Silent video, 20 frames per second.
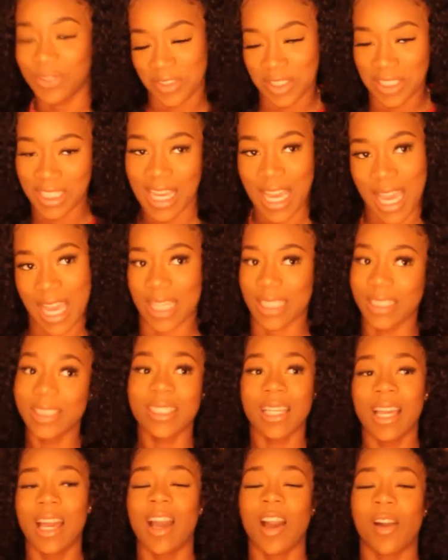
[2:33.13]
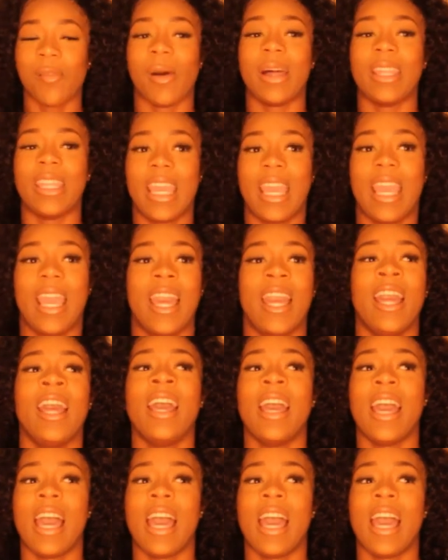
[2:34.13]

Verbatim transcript: for you guys about the hair.